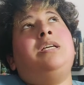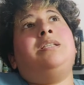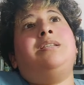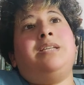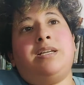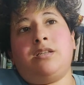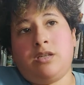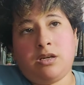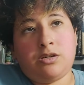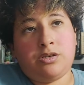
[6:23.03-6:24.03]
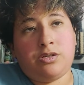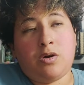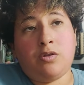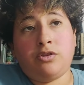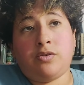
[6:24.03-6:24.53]
6 years
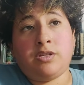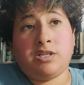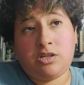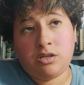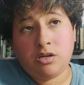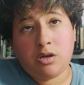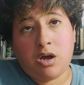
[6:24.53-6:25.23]
on transition.